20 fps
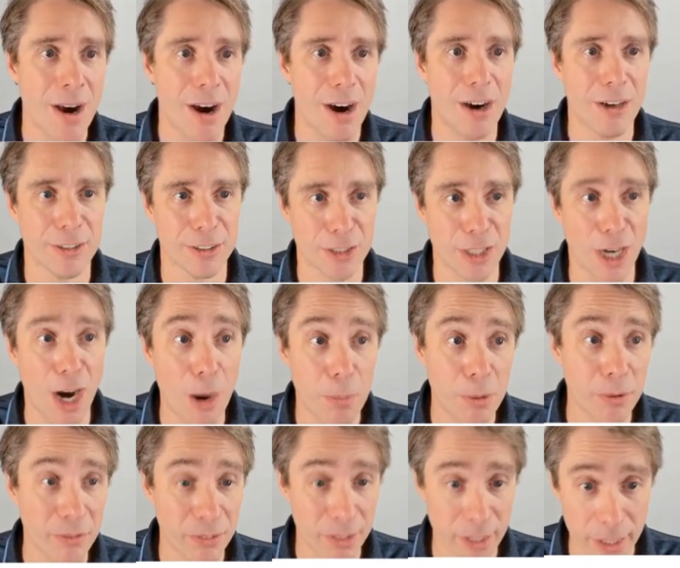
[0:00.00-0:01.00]
on top
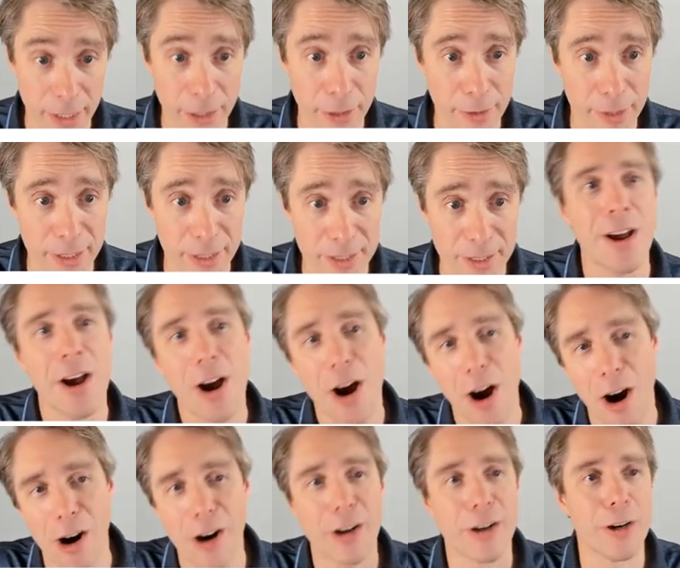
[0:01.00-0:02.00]
of Locutus.
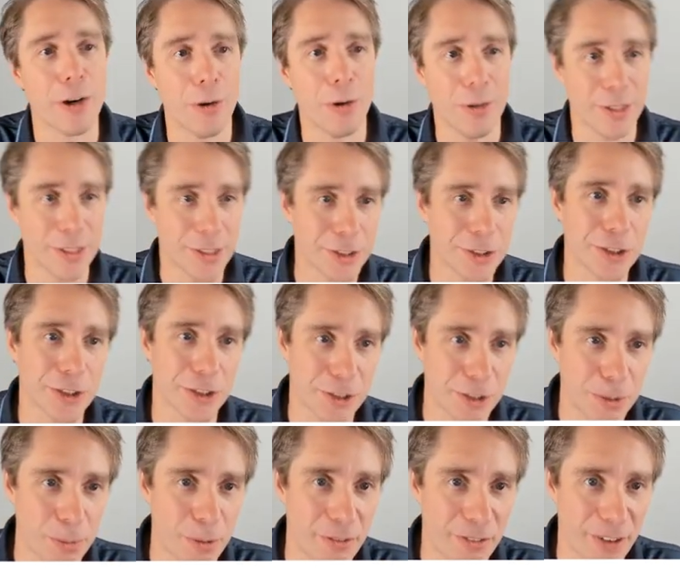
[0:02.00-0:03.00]
Our goal is just
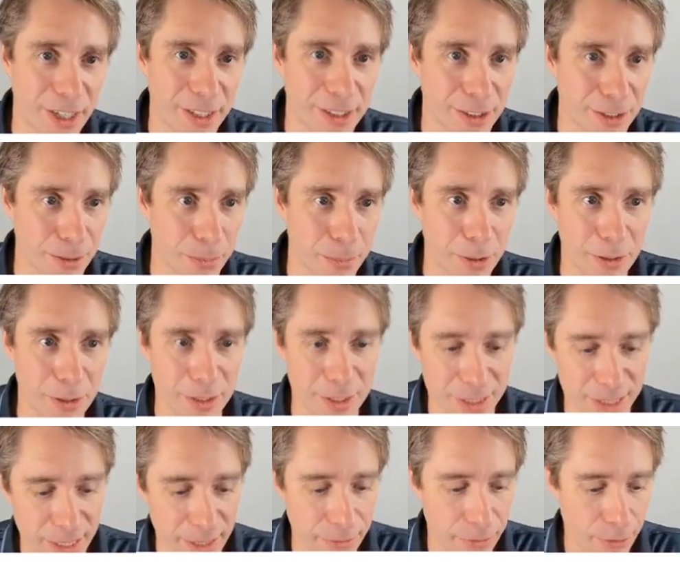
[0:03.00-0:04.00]
to provide some
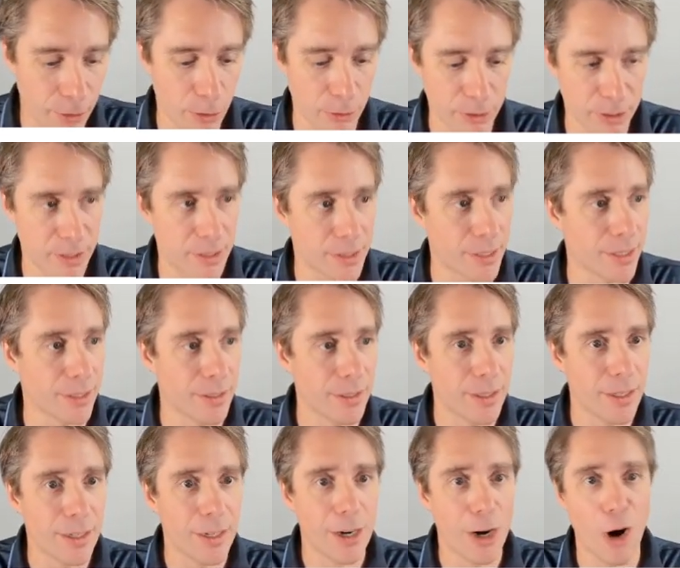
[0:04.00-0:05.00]
good defaults that
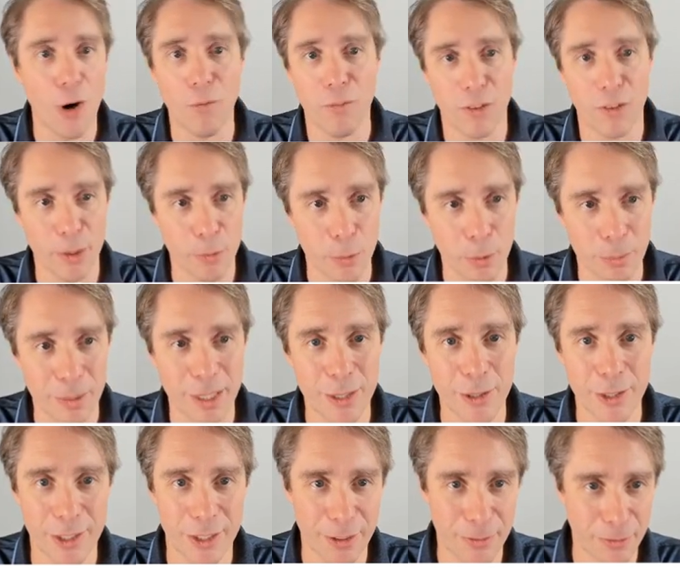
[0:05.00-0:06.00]
hopefully will be
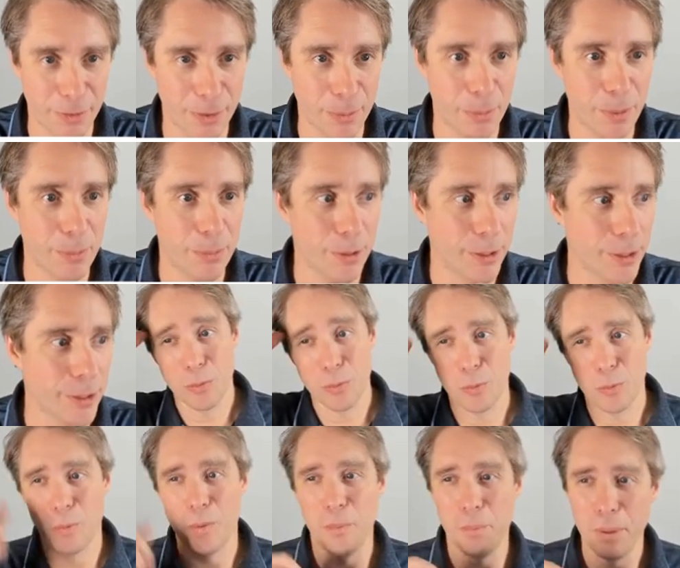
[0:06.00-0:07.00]
good enough that people
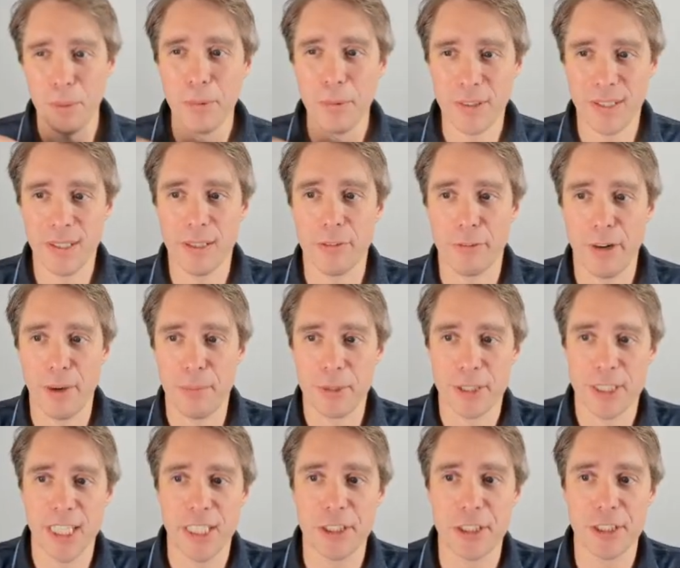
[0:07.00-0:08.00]
use. When people think of
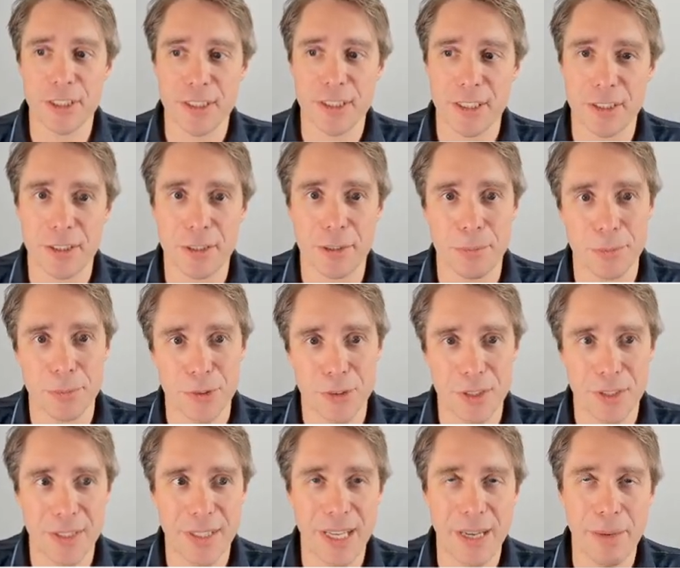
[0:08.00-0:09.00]
reputation
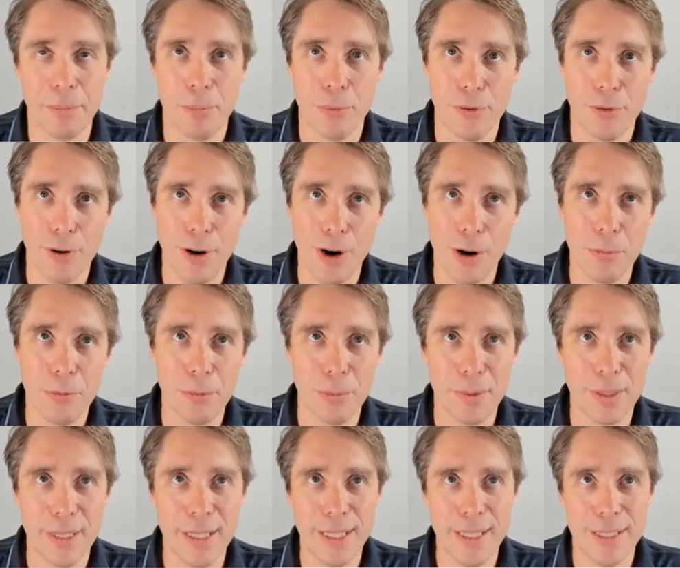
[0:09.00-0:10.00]
systems, they
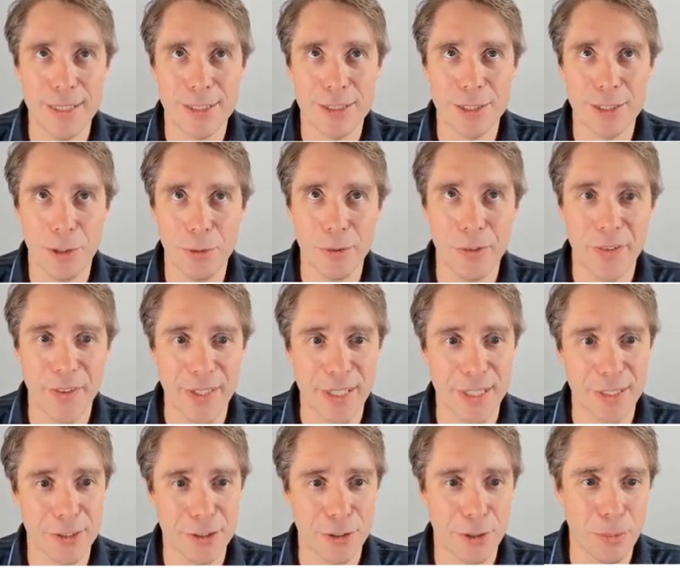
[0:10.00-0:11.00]
probably don't
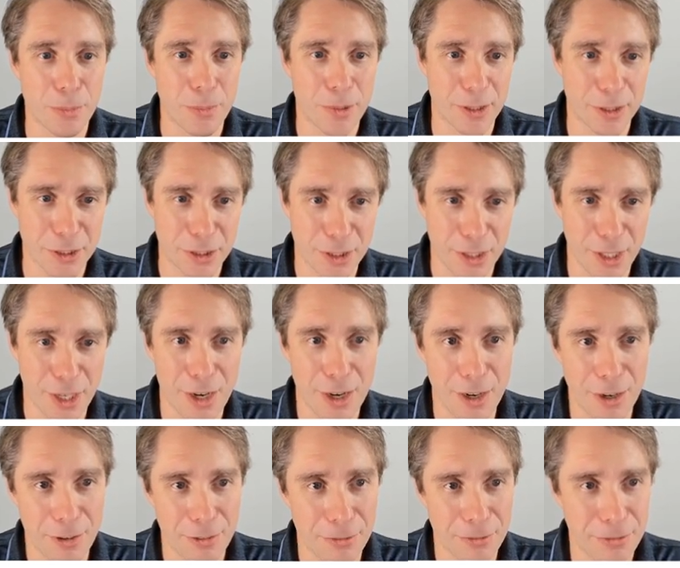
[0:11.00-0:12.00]
think so much
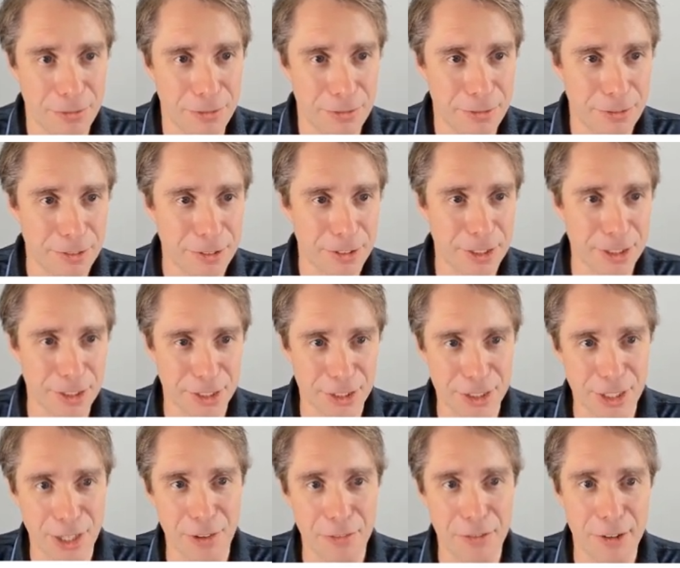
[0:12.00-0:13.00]
of
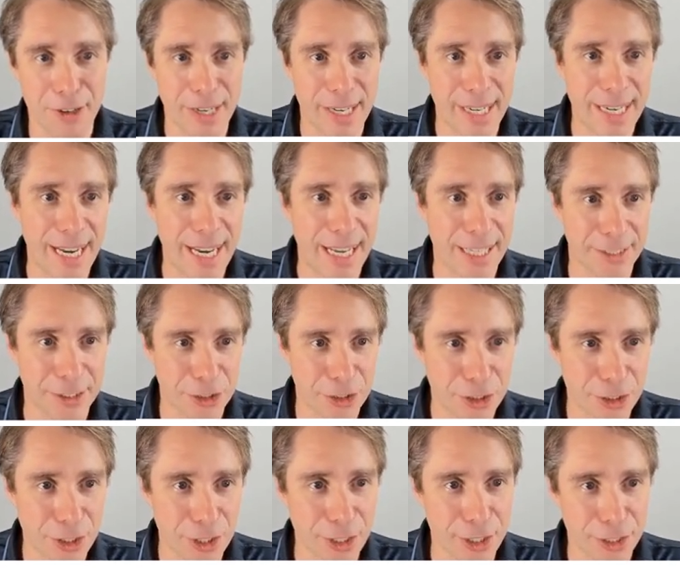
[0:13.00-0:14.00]
discovery and
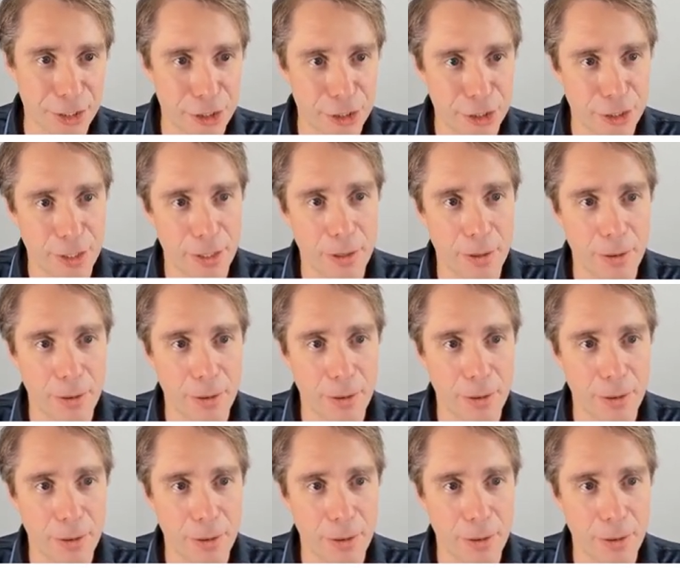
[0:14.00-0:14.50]
search.